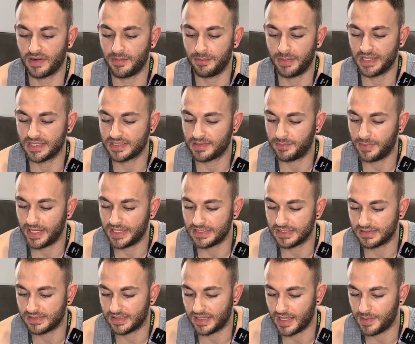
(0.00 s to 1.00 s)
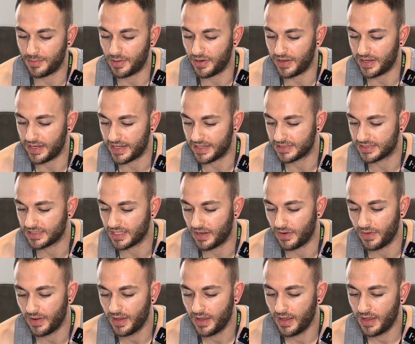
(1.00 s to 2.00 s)
bits and pieces that they put in it.
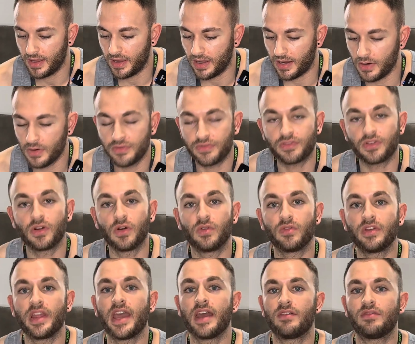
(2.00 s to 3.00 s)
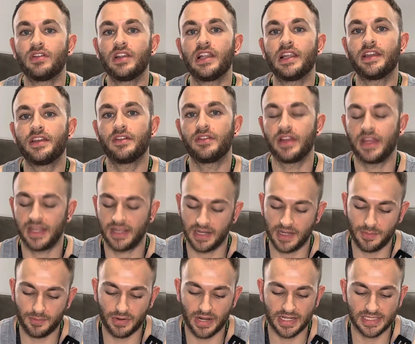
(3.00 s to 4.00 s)
So overall, yeah, really unique and
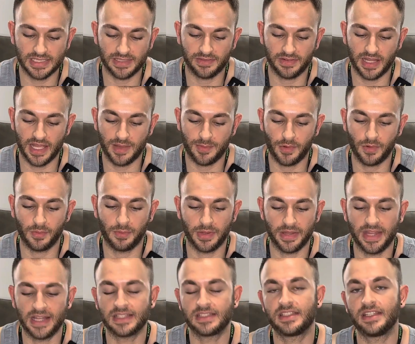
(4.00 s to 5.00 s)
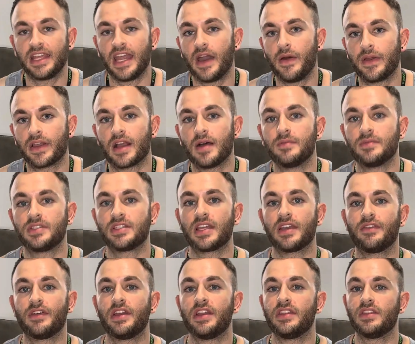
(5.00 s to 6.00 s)
impressive label, but let's see how it comes
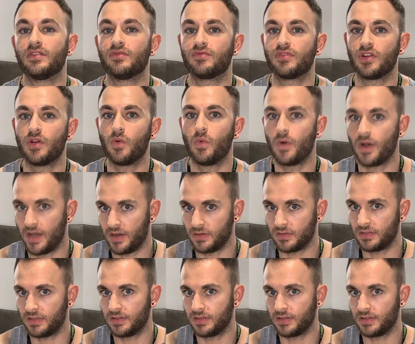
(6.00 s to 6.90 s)
together in the real world.